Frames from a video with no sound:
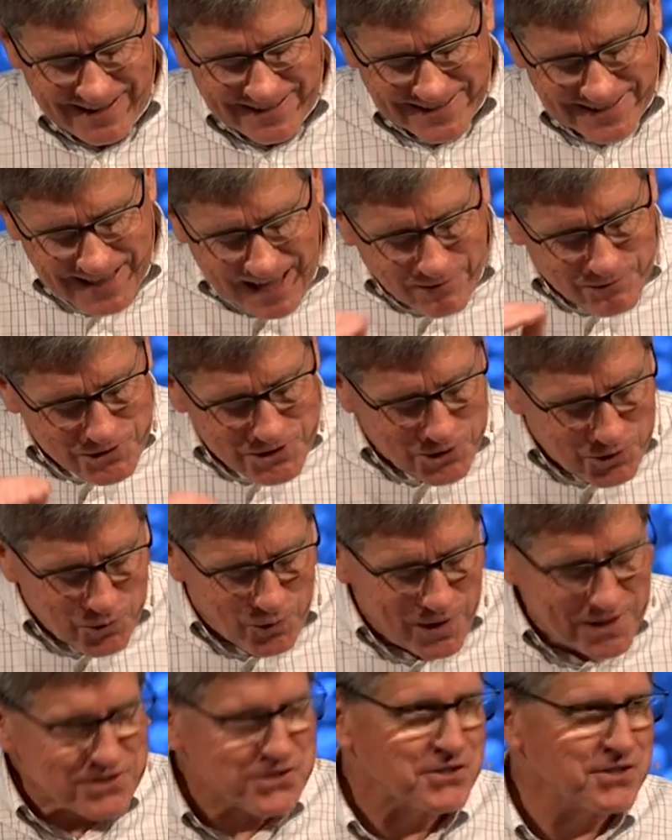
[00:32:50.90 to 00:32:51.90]
See, that was the
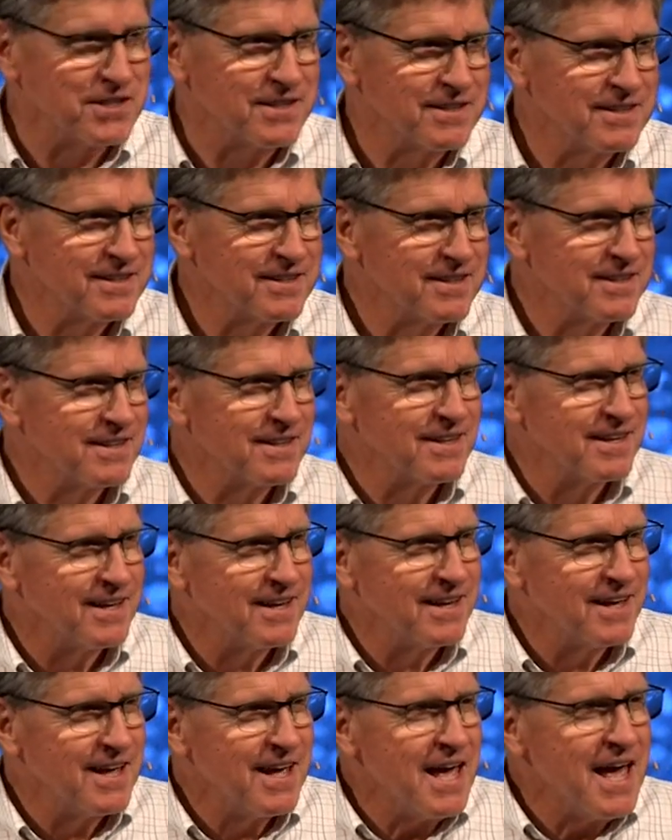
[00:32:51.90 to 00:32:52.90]
question.
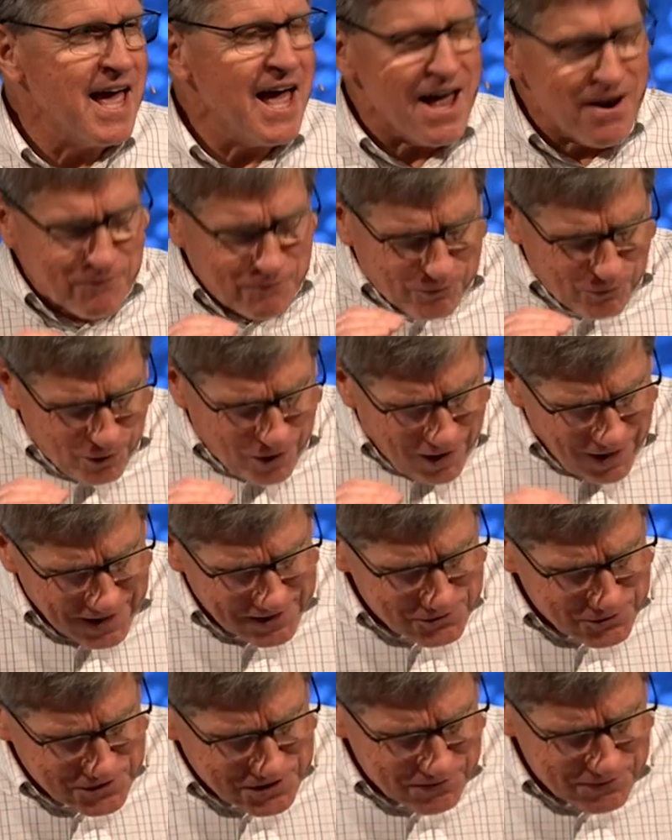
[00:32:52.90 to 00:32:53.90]
And for
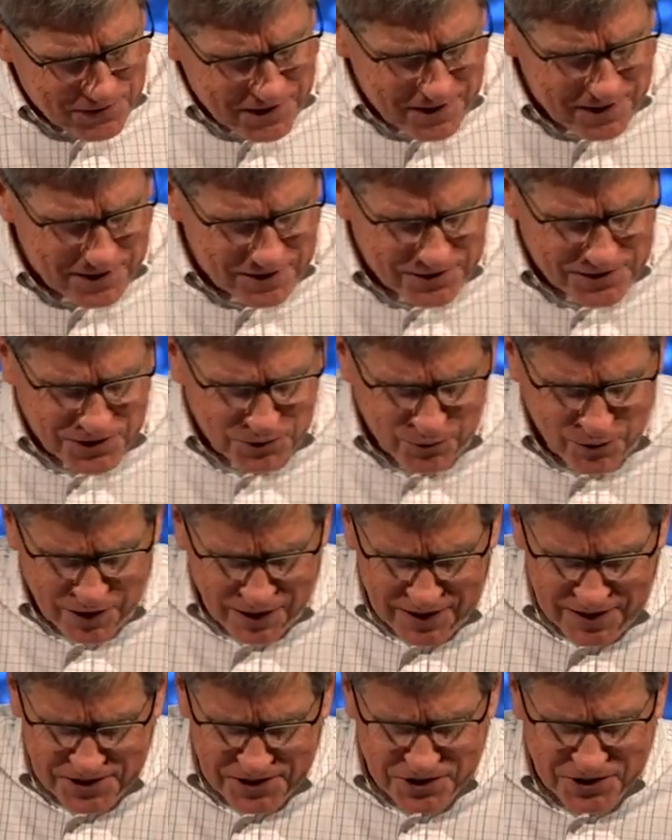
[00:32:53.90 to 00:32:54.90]
hundreds of years, the
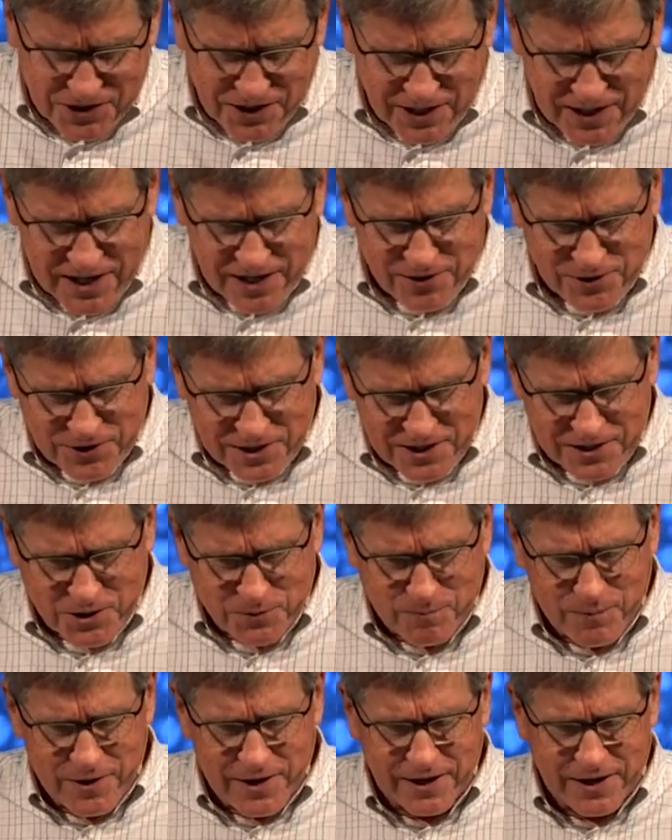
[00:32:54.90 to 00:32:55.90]
religious leaders had
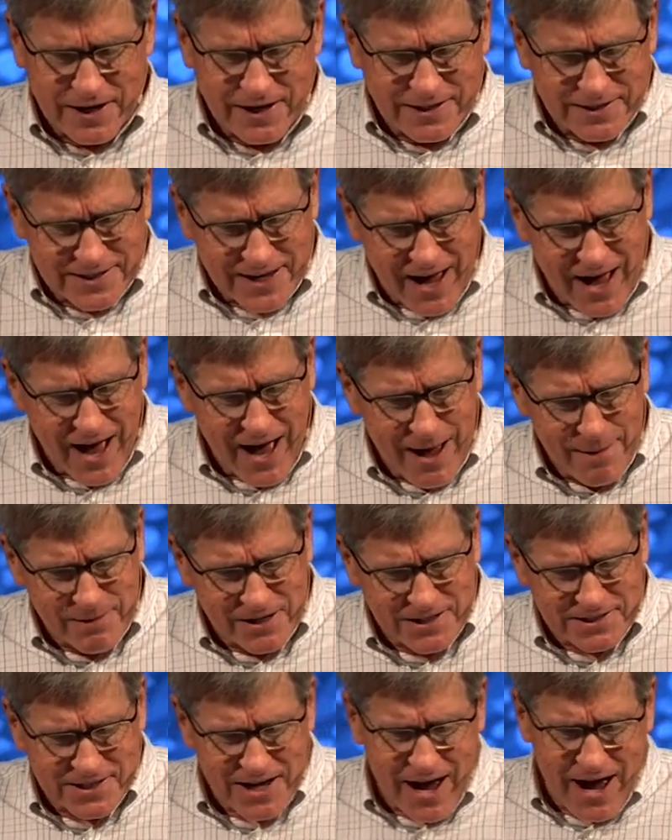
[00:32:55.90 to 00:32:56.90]
spent time
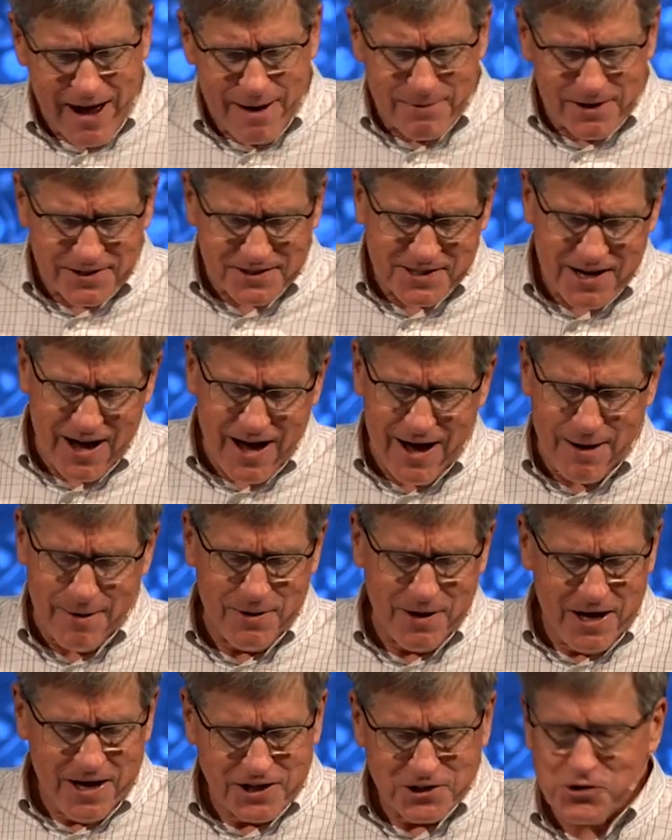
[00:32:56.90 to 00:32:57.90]
and time and
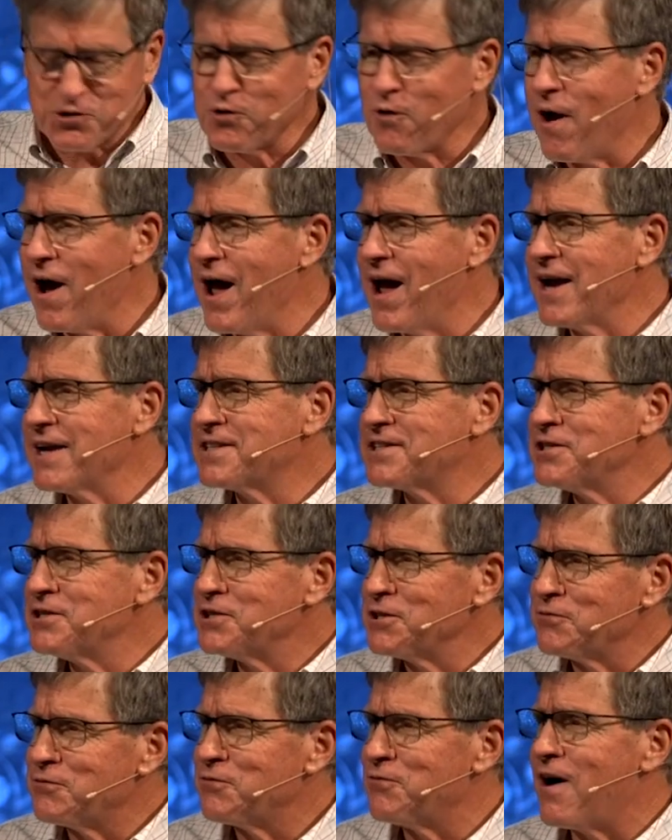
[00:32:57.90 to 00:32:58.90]
time trying to
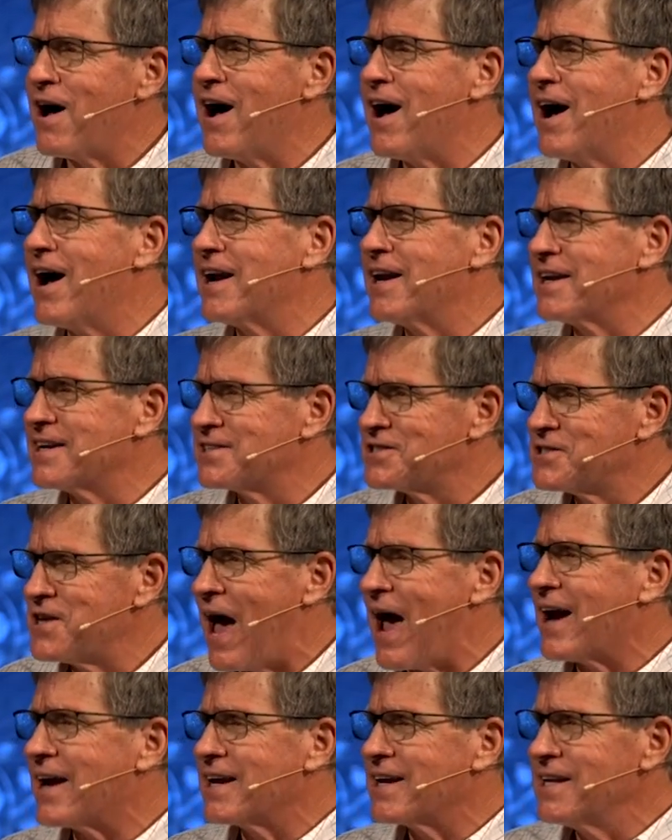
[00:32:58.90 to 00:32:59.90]
define
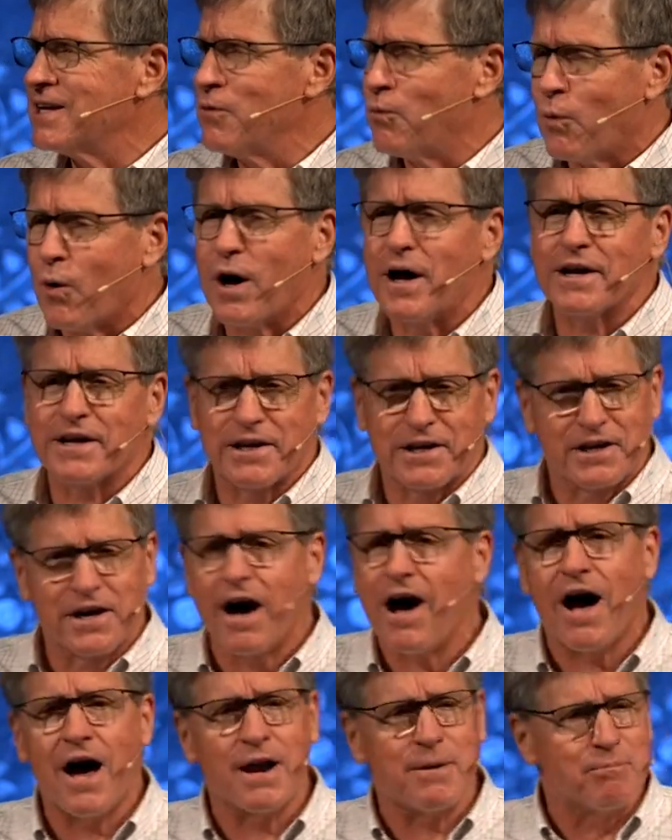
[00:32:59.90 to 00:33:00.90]
exactly what
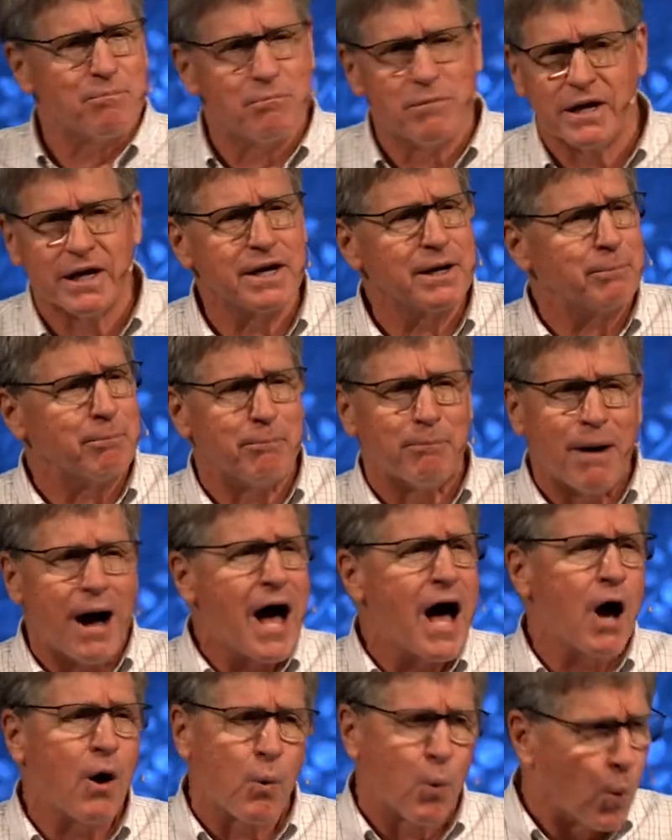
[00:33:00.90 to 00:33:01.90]
God meant
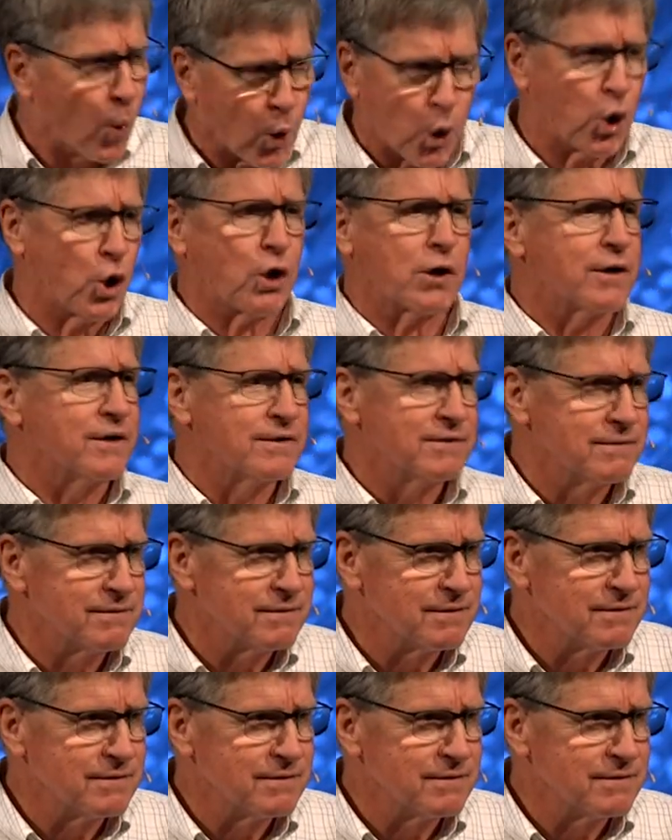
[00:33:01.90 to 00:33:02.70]
by work.